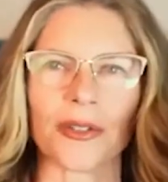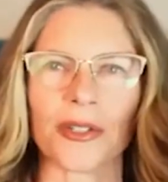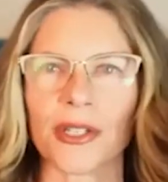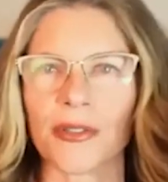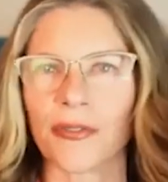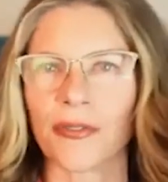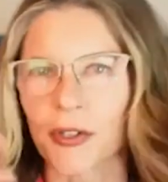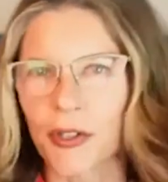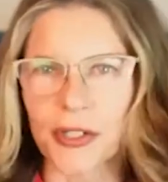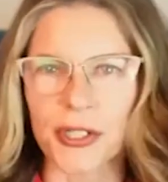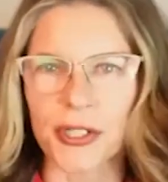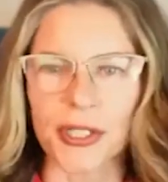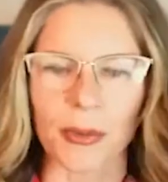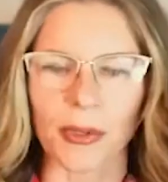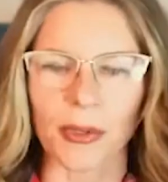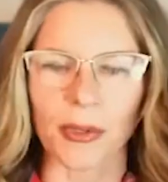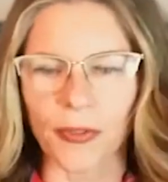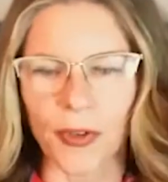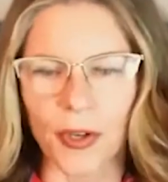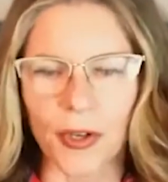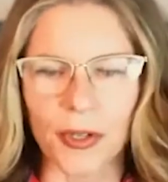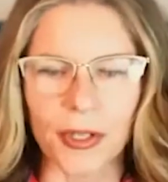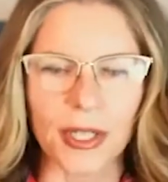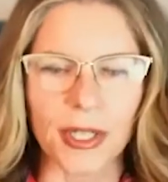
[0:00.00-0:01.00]
difficulty
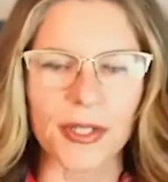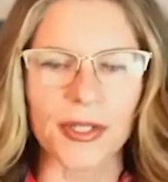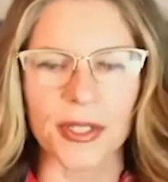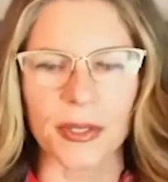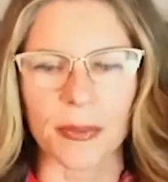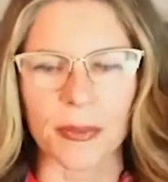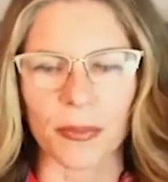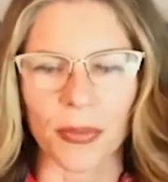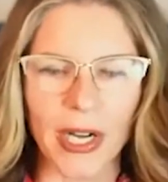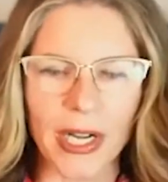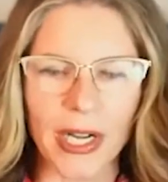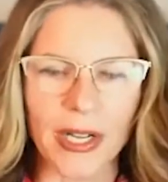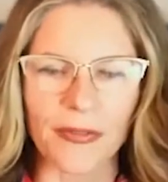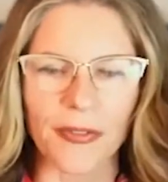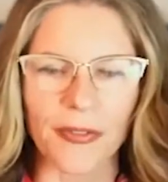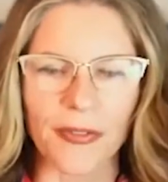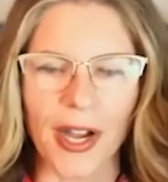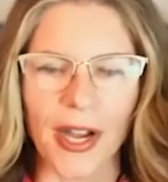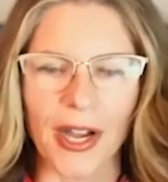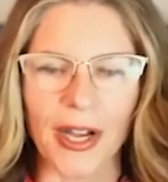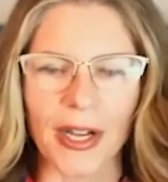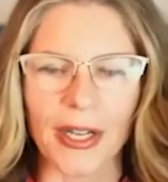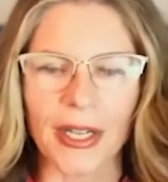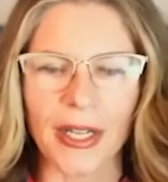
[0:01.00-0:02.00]
with focus and brain
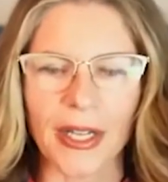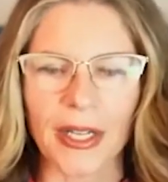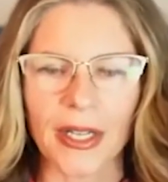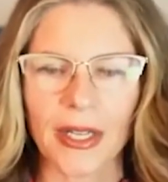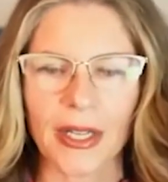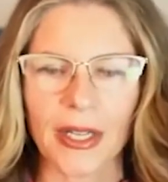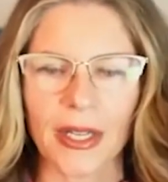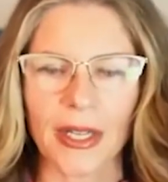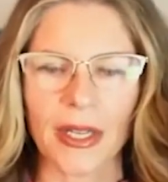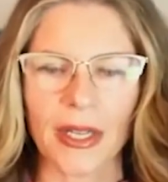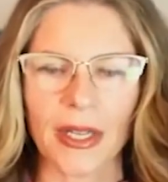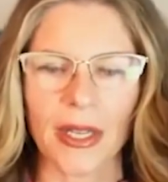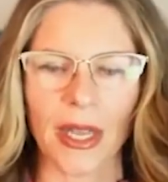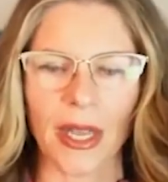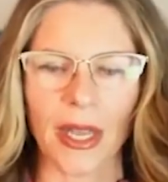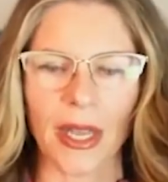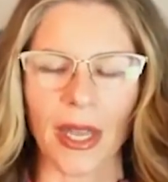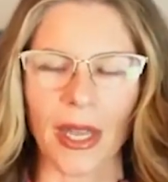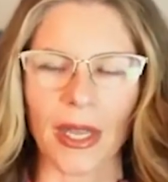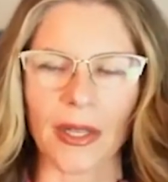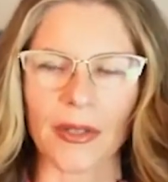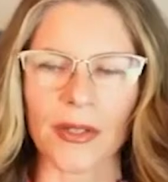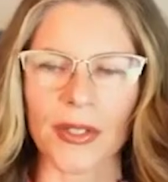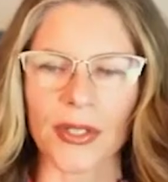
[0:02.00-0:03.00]
fog.
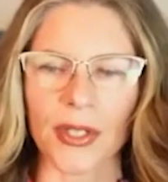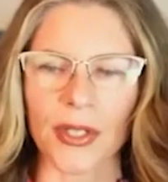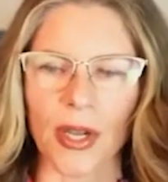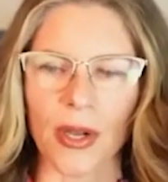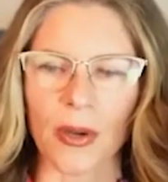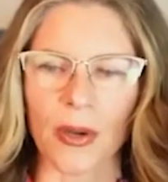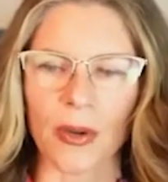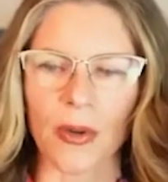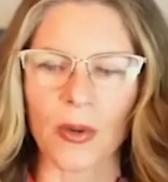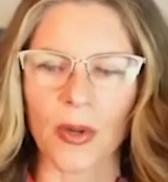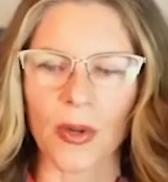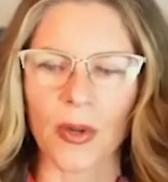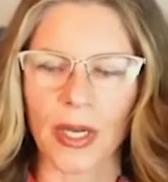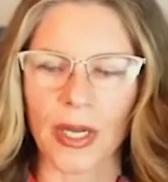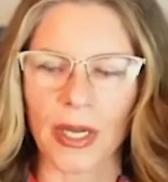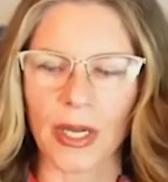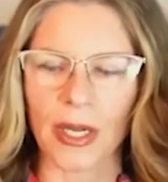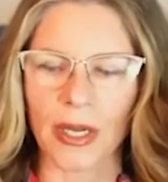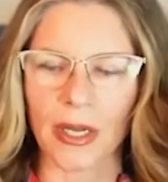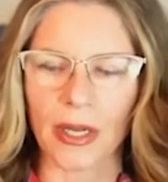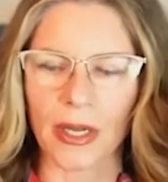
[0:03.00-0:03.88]
And so